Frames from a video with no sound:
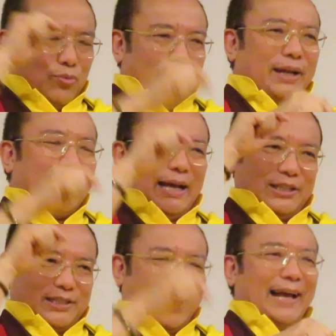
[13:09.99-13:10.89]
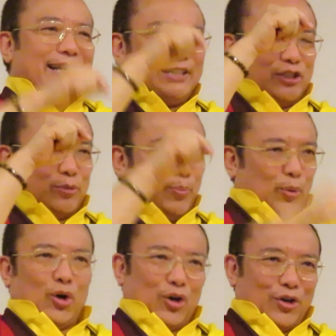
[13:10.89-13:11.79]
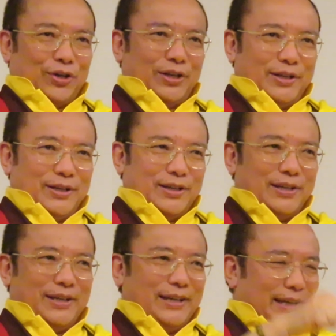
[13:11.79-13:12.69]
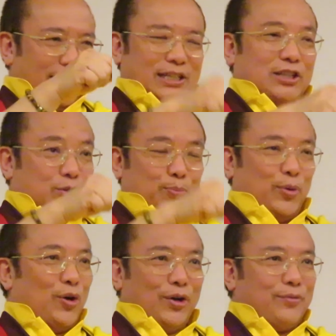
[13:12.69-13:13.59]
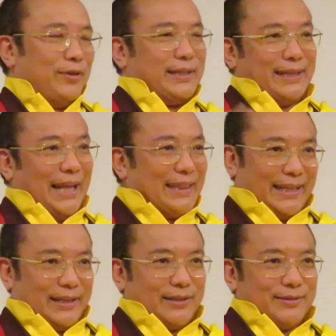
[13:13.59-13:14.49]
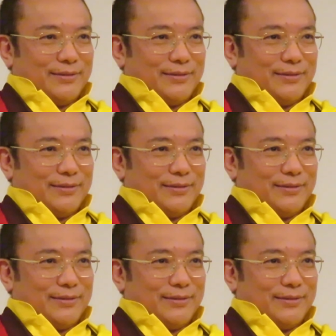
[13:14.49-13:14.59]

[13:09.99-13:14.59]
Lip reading: when a child is born, it is born with nothing.